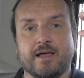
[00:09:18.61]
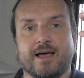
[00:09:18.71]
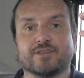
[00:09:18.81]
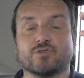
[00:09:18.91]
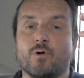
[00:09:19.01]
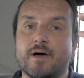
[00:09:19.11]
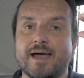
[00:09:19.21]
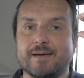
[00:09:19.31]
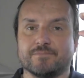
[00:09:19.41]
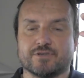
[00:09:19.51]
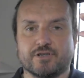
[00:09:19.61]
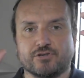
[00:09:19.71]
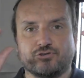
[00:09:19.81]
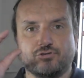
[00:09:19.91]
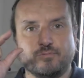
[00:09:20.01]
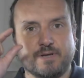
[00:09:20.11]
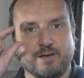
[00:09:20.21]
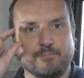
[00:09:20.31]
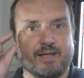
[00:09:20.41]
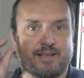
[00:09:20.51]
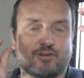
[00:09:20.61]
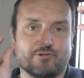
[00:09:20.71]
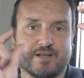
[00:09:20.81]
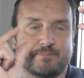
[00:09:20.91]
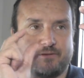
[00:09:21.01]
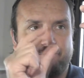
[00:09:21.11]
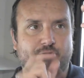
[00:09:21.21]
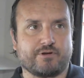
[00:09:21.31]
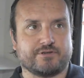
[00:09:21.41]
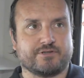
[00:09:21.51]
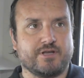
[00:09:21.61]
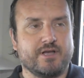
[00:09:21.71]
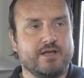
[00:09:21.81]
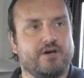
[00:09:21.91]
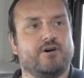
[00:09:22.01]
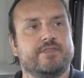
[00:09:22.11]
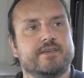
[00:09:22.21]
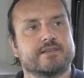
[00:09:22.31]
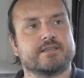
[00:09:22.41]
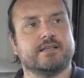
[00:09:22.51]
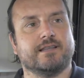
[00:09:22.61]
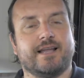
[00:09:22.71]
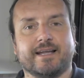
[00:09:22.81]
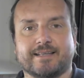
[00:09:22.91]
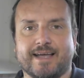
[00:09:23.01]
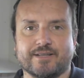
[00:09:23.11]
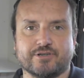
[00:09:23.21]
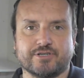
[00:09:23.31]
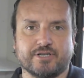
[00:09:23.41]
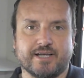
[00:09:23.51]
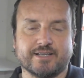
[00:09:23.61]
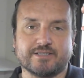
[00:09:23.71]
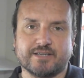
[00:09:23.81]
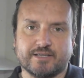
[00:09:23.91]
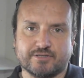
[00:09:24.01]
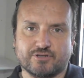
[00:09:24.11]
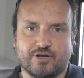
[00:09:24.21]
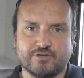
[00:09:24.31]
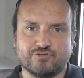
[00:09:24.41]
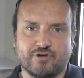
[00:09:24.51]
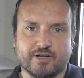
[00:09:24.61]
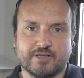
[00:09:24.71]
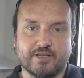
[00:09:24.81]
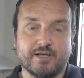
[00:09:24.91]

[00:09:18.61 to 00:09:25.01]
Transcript: And so what happens is you become incredibly focused on this light energy inside this construct,